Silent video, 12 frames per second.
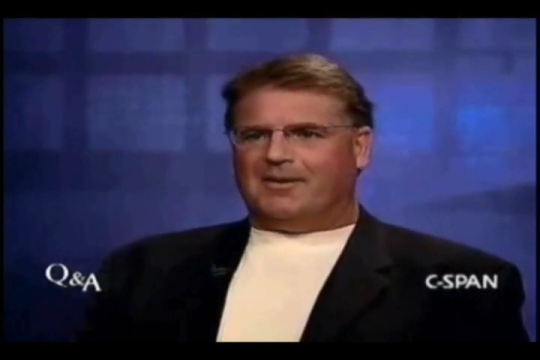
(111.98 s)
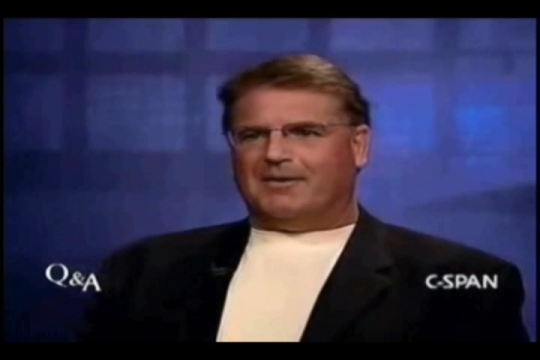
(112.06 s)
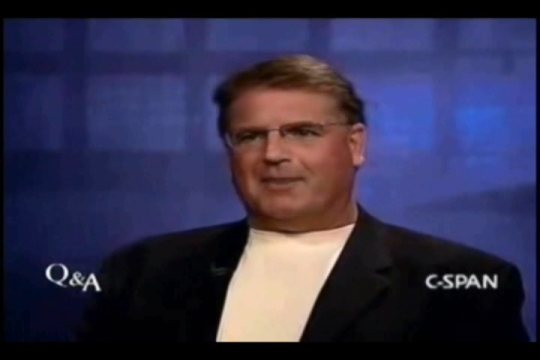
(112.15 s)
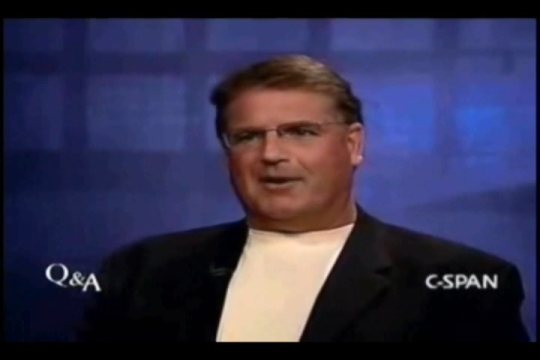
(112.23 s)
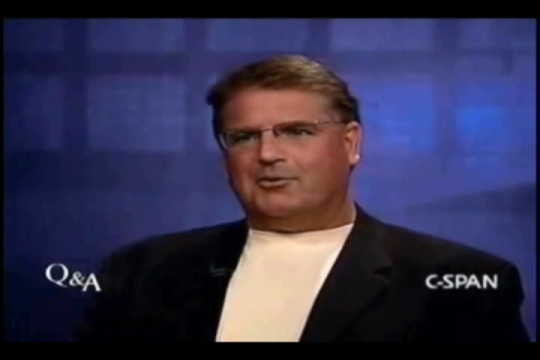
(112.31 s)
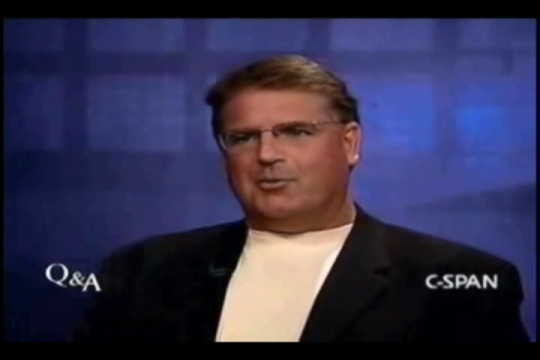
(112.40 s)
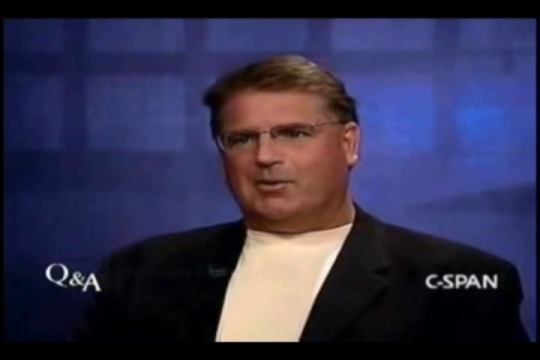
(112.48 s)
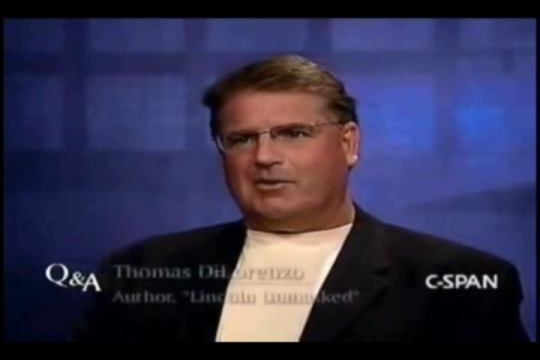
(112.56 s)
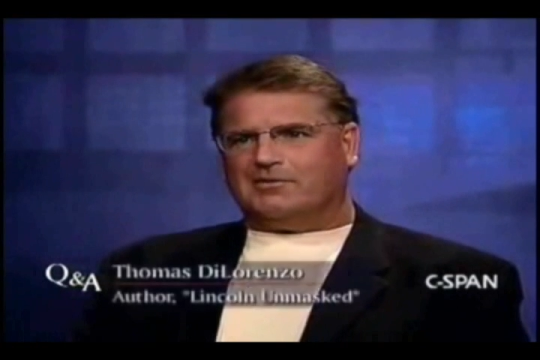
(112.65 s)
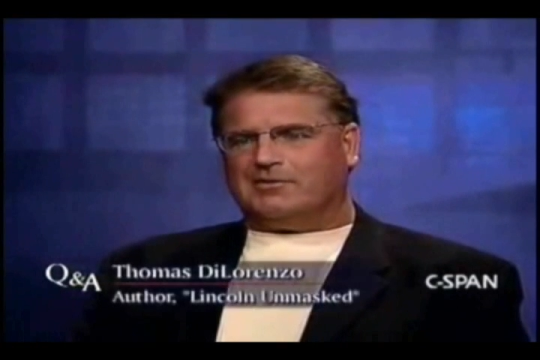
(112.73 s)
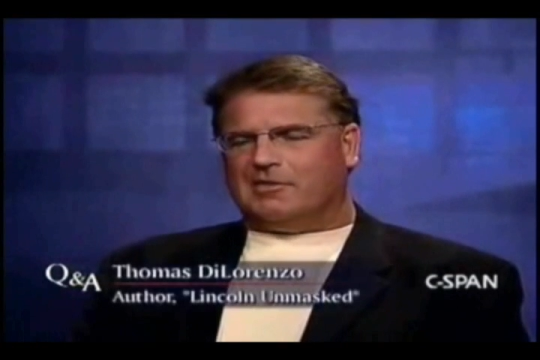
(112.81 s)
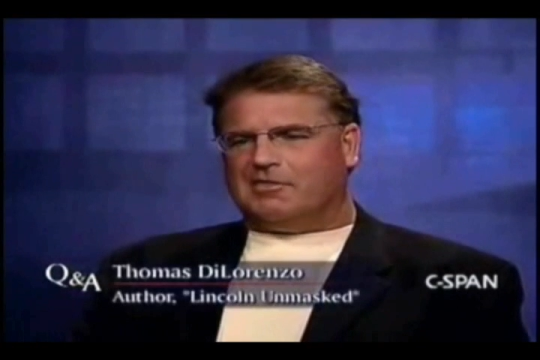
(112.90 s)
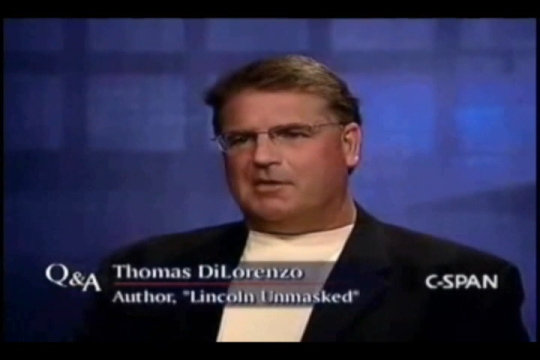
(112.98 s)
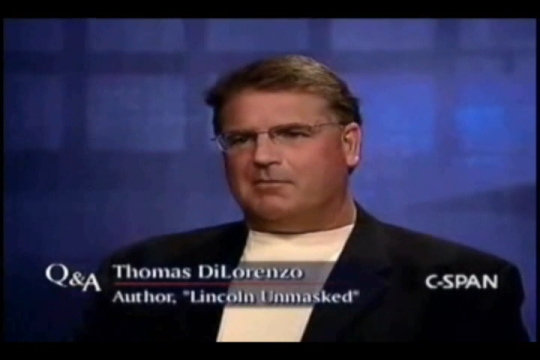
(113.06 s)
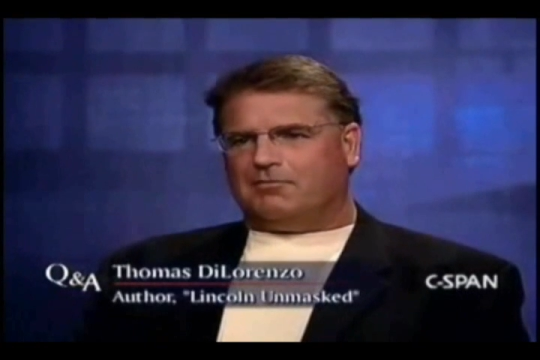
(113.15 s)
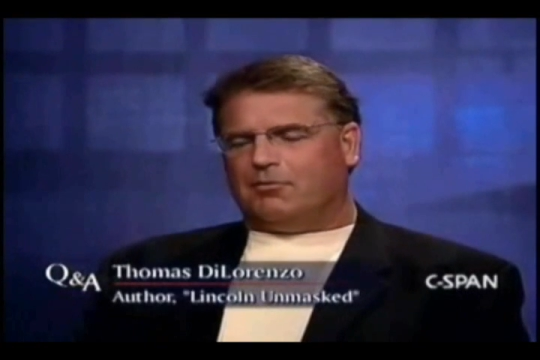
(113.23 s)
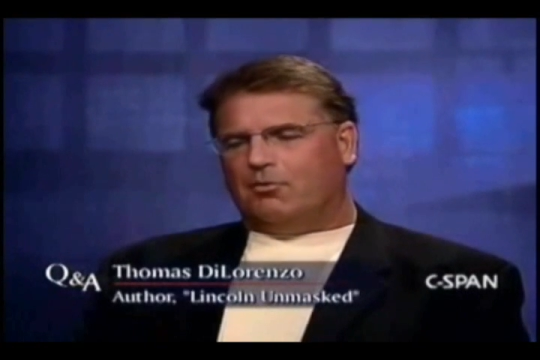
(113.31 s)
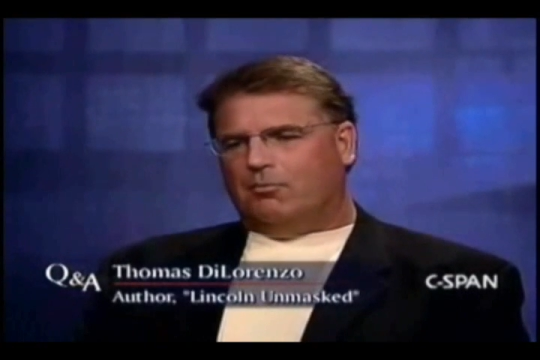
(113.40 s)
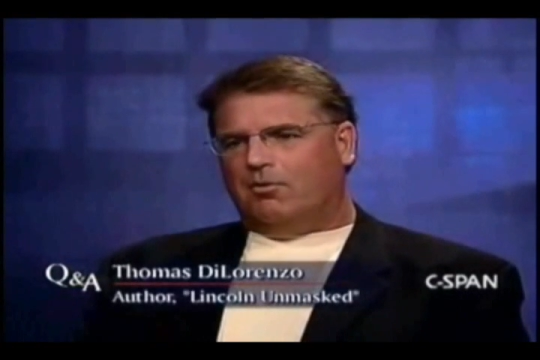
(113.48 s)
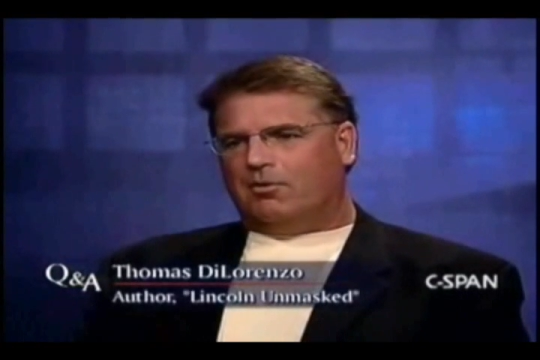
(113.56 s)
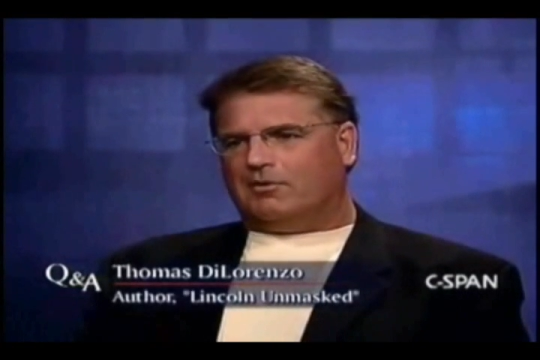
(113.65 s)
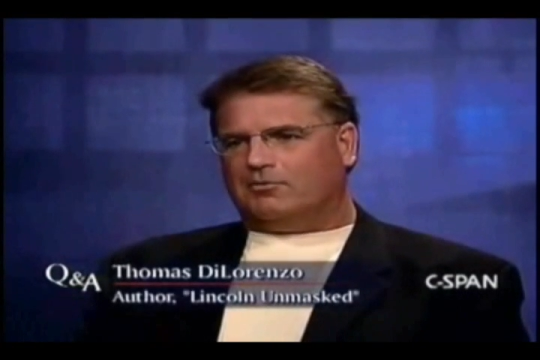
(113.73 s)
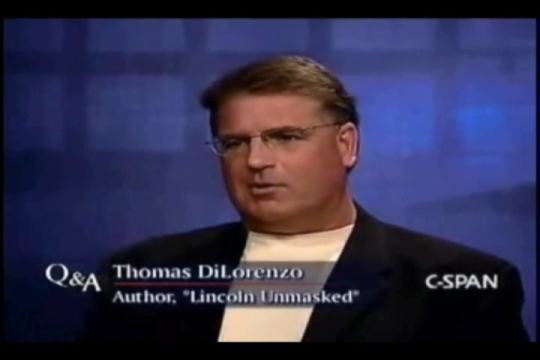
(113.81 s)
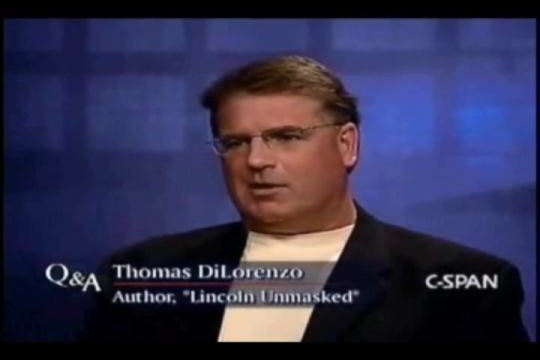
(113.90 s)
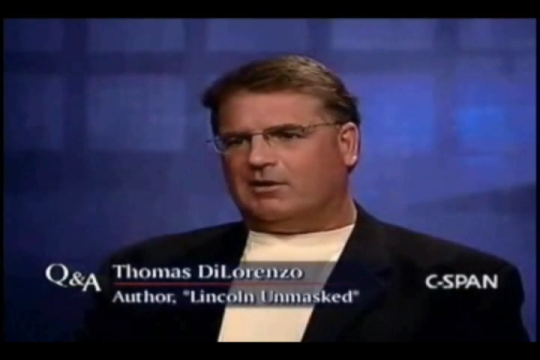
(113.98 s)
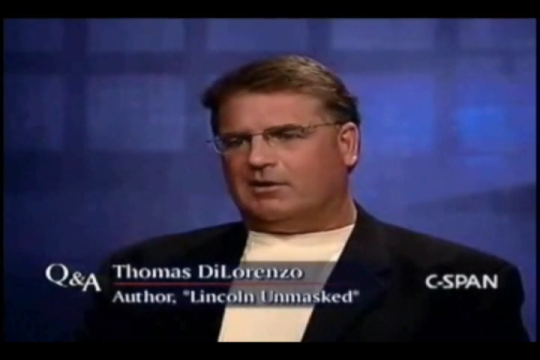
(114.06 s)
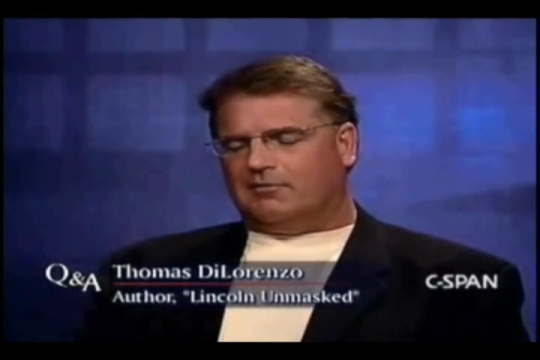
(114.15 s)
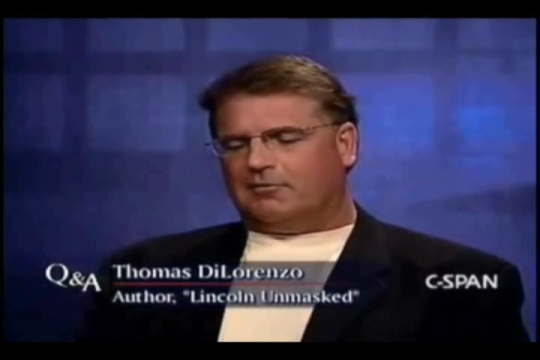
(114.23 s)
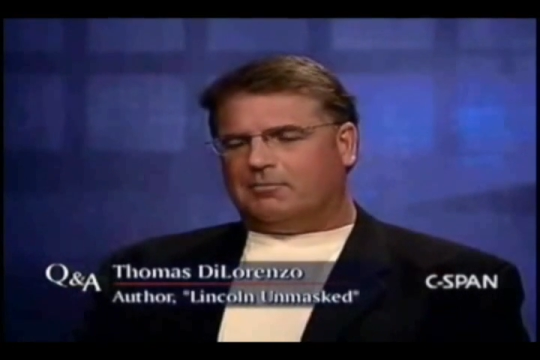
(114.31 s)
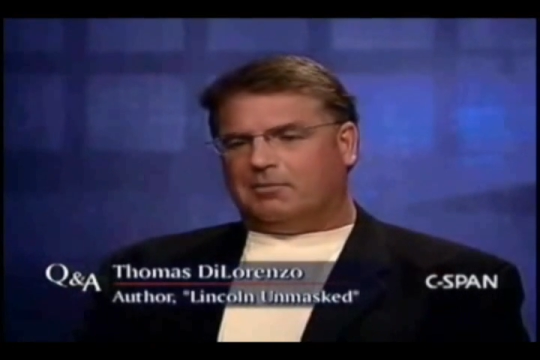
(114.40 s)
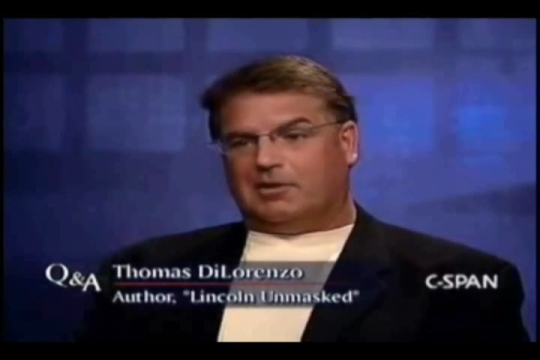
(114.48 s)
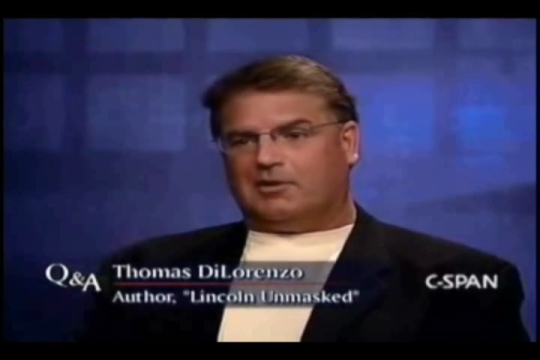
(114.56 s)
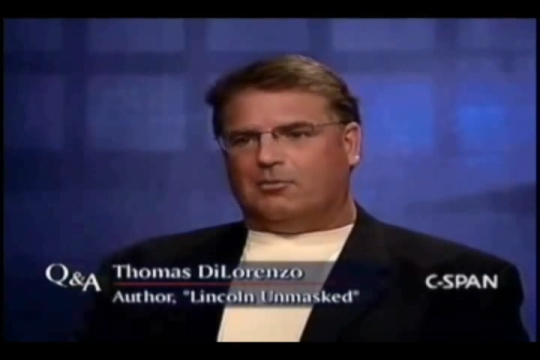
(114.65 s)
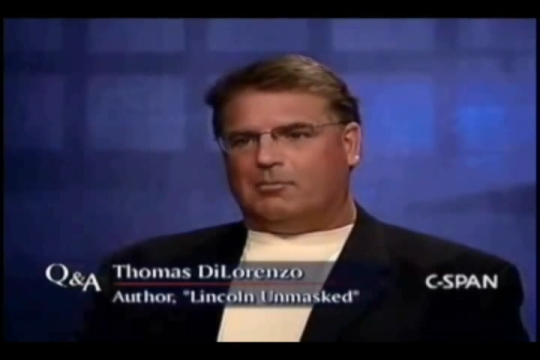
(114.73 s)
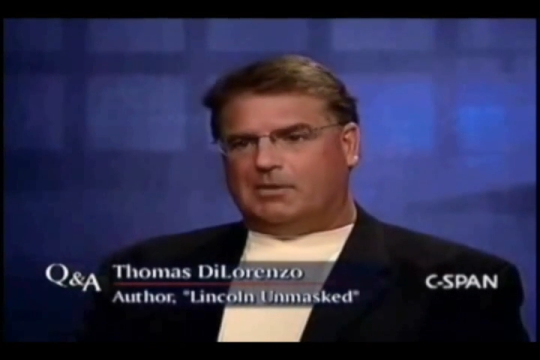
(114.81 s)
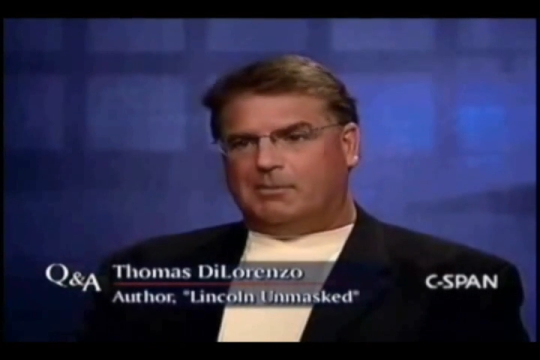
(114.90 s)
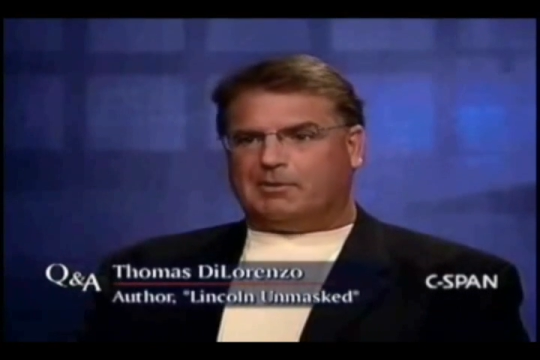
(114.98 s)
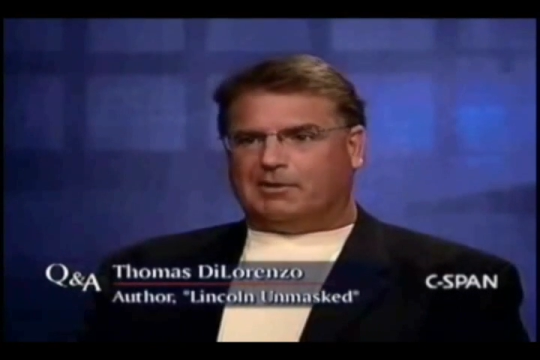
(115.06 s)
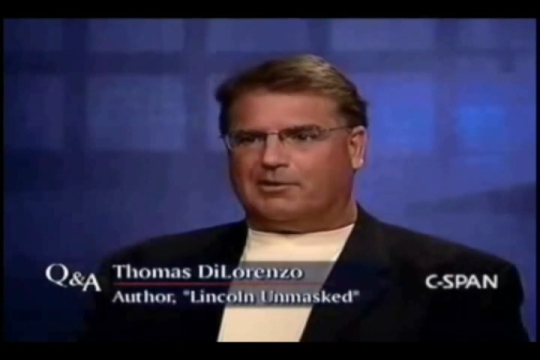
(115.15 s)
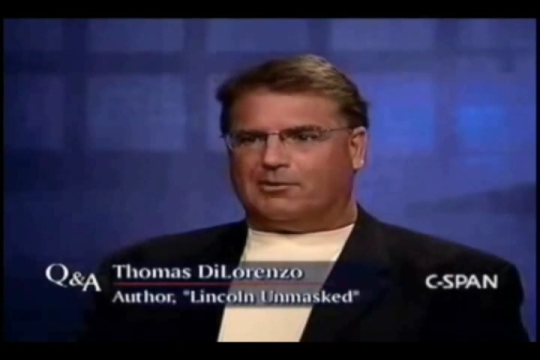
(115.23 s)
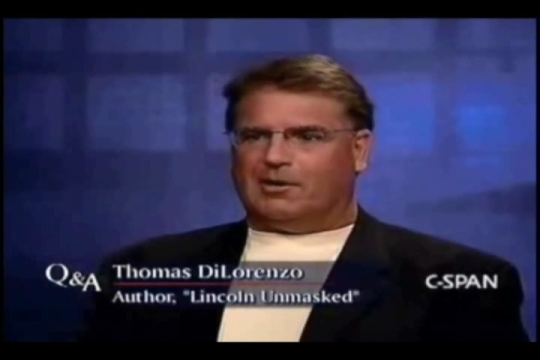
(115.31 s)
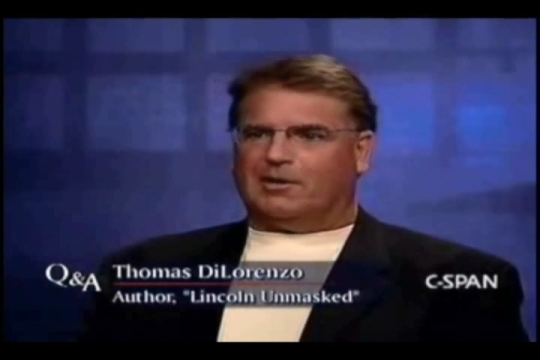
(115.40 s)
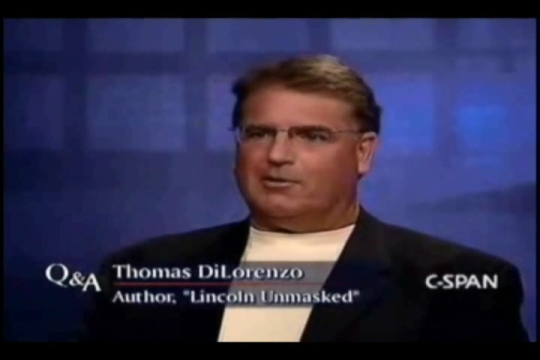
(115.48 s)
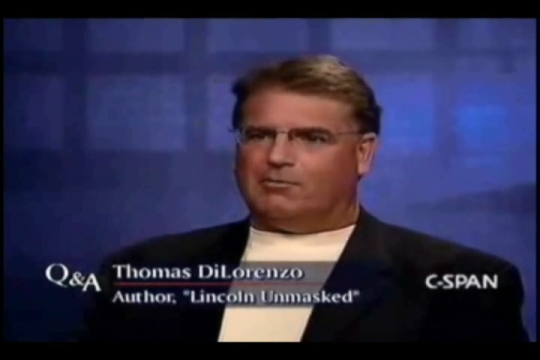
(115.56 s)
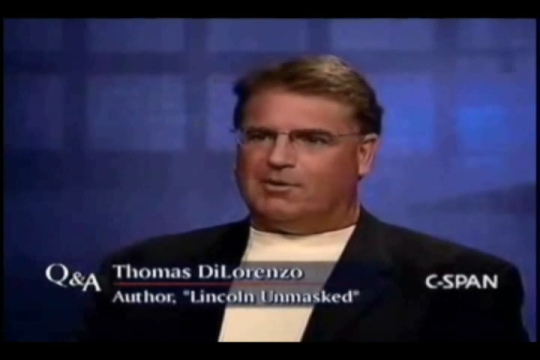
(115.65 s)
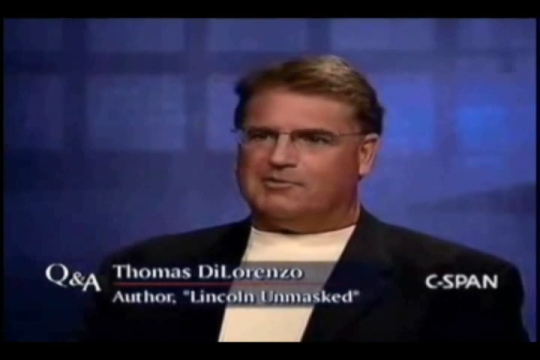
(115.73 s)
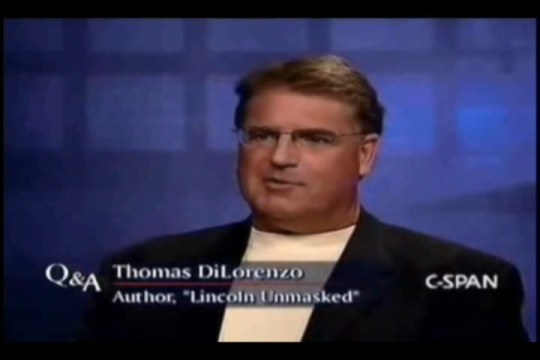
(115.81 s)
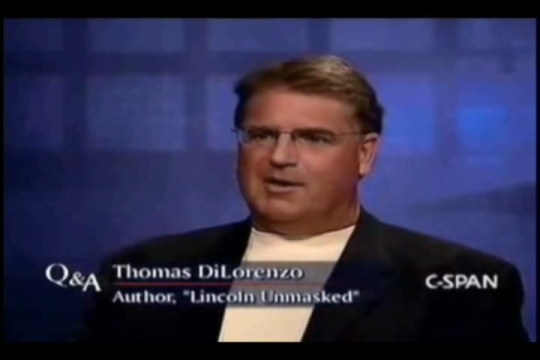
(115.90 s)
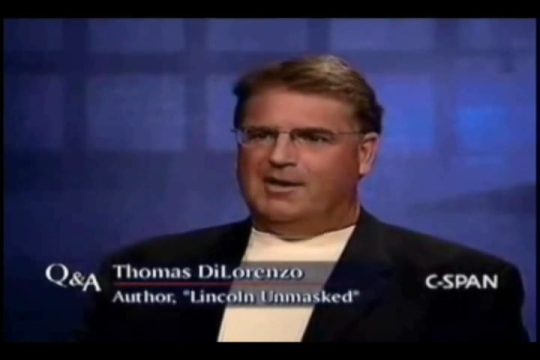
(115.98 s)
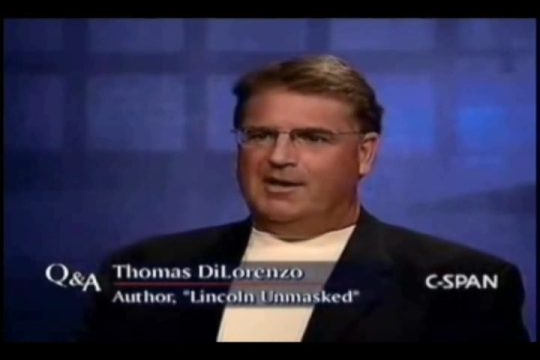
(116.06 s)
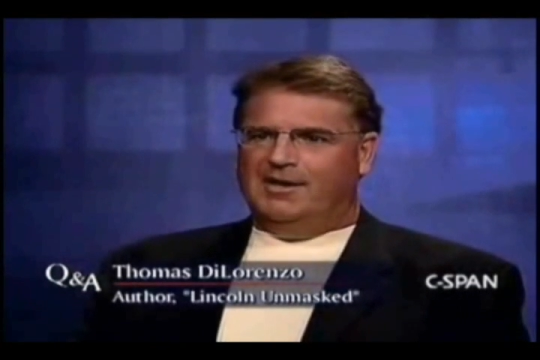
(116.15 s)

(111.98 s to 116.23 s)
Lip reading: by doing this. And the theme of her whole book is what a clever political manipulator Lincoln was,